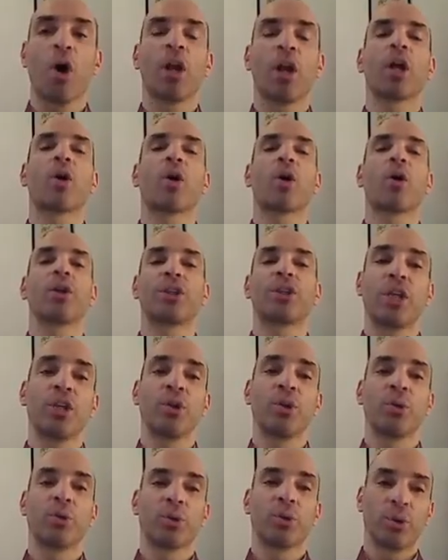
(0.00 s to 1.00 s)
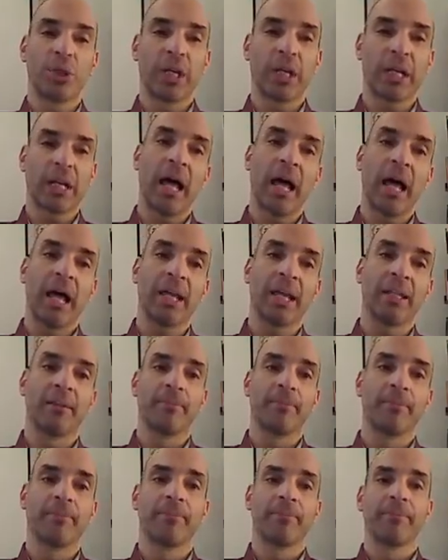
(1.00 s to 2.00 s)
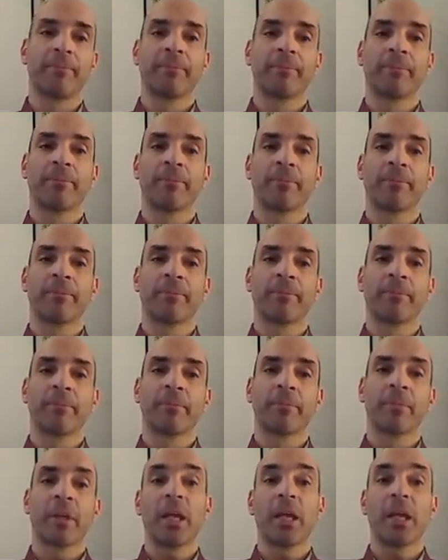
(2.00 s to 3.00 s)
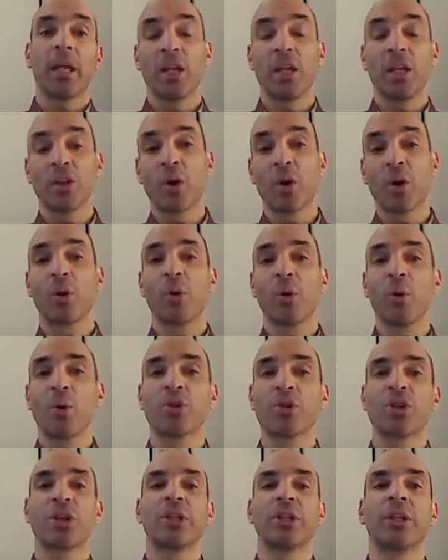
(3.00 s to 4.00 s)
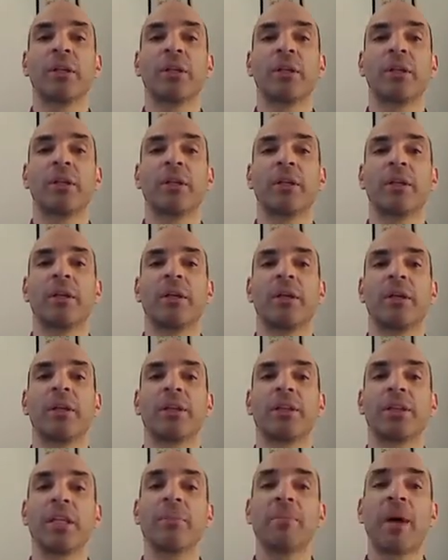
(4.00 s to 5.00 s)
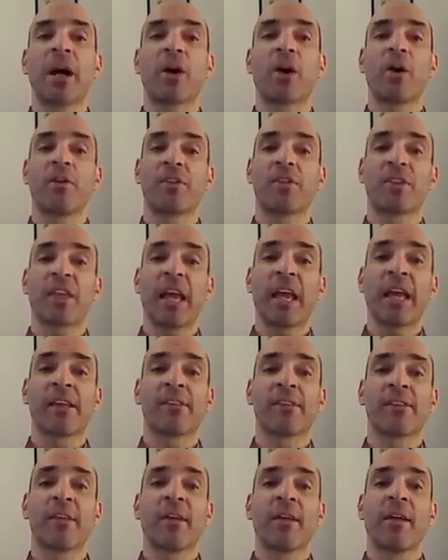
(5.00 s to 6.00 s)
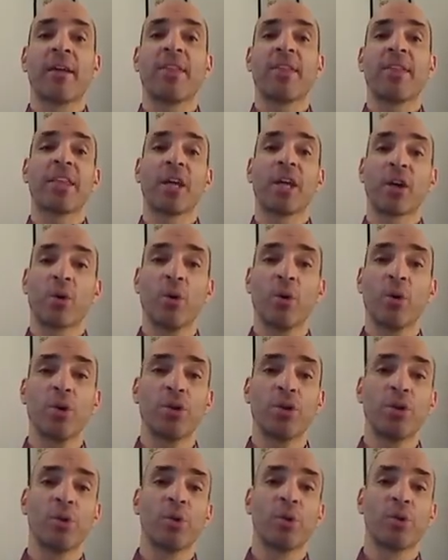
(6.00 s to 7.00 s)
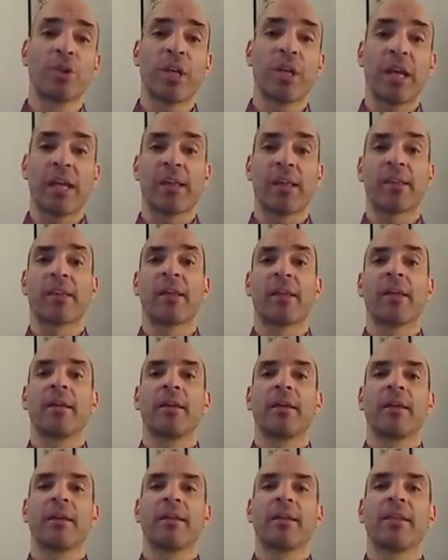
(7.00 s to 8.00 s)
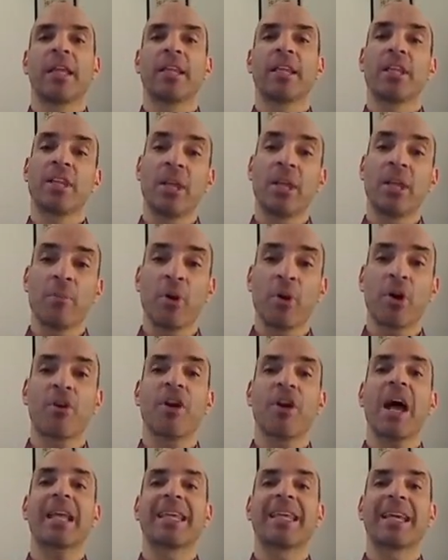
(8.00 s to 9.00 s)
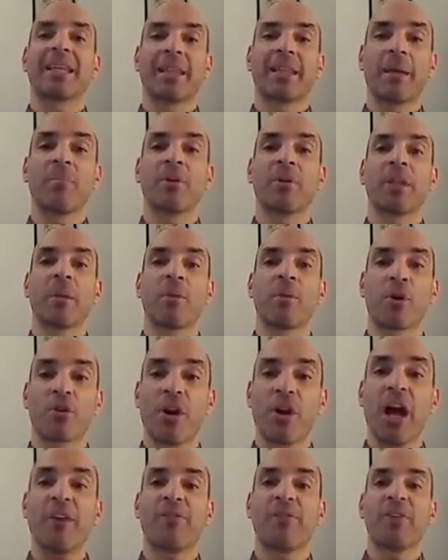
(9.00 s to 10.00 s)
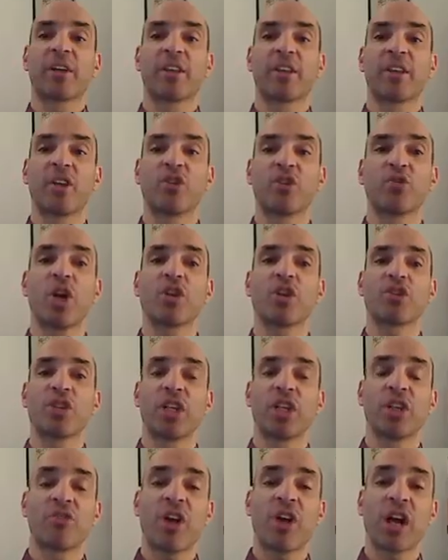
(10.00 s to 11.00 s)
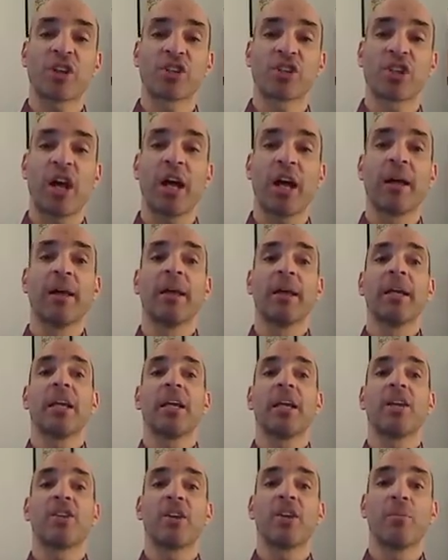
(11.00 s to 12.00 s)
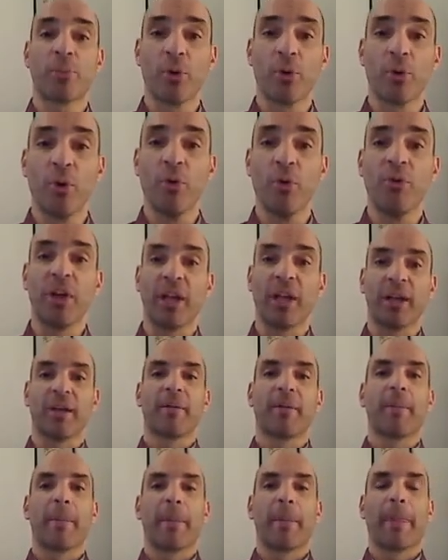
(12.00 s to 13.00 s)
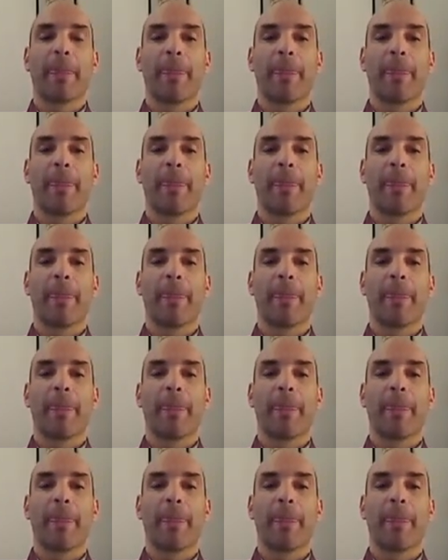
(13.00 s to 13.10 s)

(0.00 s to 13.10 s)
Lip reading: only continue to decline. In conclusion, Timakov says that the good news is that the demographic situation in Russia is improving.